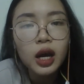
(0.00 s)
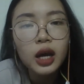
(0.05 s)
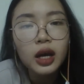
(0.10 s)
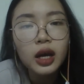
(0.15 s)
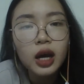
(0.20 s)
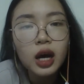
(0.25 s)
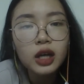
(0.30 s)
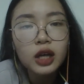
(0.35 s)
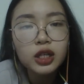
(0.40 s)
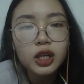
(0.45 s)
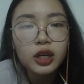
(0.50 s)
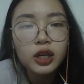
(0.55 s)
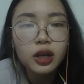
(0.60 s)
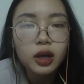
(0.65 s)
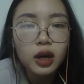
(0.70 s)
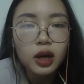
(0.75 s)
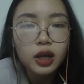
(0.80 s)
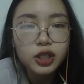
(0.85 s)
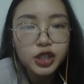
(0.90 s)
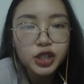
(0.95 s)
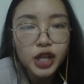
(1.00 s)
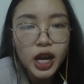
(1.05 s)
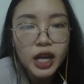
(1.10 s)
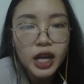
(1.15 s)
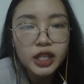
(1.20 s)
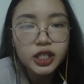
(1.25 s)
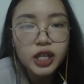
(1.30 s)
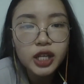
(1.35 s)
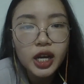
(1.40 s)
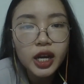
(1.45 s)
a
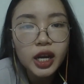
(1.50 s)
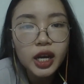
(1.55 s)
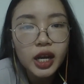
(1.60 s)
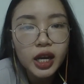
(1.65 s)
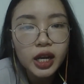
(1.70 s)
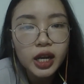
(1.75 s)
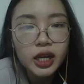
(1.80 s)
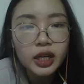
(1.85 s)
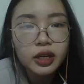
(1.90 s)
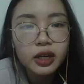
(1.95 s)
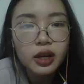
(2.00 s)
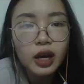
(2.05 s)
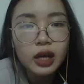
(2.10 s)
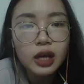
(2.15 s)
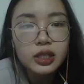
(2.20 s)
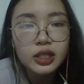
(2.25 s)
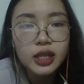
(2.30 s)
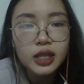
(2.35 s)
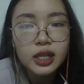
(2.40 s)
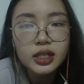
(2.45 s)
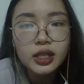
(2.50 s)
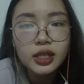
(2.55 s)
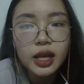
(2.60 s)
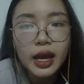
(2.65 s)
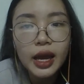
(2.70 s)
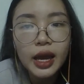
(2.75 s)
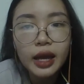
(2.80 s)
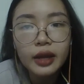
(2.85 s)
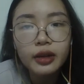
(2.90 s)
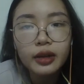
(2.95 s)
change in the assets
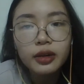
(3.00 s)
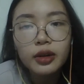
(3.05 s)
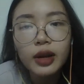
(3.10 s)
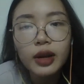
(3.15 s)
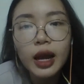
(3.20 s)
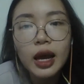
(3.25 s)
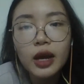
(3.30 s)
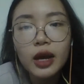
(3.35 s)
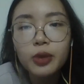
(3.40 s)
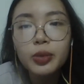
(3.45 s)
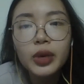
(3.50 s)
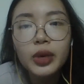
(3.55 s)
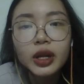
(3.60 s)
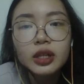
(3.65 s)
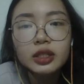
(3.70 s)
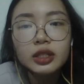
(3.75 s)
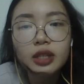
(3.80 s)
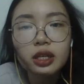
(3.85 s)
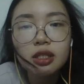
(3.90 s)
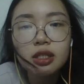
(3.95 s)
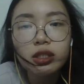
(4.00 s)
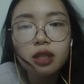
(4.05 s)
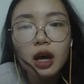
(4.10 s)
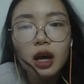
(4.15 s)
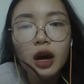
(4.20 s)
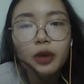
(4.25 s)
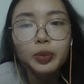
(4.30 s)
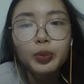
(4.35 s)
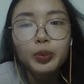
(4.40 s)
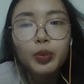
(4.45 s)
and liabilities
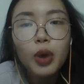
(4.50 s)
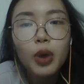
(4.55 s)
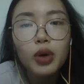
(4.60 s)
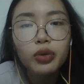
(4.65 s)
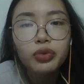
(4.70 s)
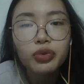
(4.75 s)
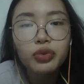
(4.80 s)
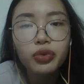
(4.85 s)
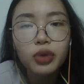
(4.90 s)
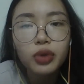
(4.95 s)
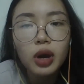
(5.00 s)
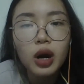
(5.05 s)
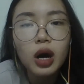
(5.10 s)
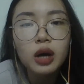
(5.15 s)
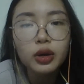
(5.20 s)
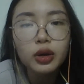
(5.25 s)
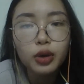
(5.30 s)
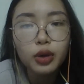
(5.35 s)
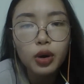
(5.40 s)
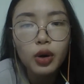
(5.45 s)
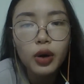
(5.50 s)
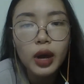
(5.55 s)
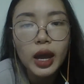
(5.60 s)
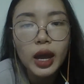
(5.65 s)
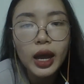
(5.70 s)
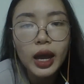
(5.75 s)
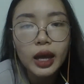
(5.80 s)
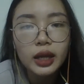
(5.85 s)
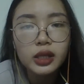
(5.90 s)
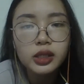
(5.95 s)
of both your uncle
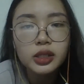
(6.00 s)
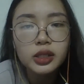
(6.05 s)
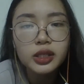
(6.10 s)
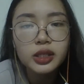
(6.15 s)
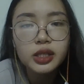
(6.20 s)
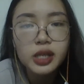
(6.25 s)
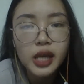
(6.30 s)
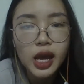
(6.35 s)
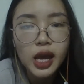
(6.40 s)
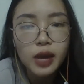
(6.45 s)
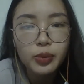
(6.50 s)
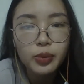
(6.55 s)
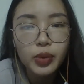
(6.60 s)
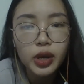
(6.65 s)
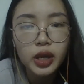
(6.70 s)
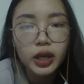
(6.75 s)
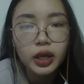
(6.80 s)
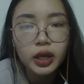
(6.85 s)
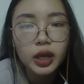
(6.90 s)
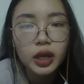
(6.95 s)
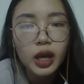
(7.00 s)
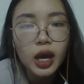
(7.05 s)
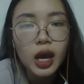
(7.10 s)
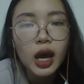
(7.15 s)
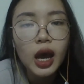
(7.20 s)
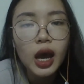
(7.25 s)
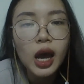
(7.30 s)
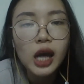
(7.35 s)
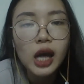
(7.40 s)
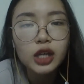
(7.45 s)
and TNB,
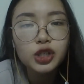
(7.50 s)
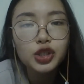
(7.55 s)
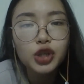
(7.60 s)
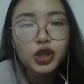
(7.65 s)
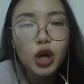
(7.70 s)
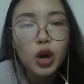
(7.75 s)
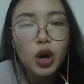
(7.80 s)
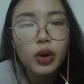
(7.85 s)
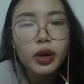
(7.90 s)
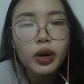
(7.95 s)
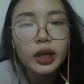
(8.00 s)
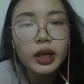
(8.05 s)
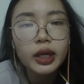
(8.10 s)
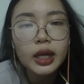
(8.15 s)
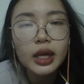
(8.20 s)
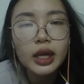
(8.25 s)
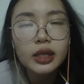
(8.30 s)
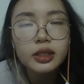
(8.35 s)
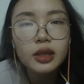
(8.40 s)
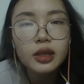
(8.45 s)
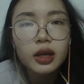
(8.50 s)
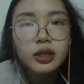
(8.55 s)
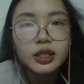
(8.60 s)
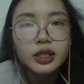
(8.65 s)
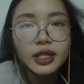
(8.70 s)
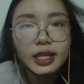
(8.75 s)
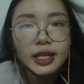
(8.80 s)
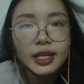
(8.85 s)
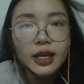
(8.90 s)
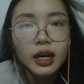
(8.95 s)
as shown in these
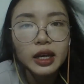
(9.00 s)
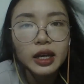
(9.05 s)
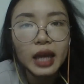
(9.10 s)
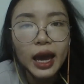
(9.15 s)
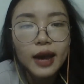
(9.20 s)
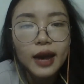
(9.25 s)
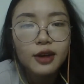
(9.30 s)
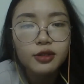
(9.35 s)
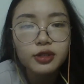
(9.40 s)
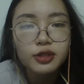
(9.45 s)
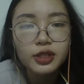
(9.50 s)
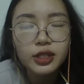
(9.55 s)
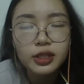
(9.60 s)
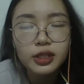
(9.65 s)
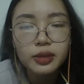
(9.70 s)
T accounts.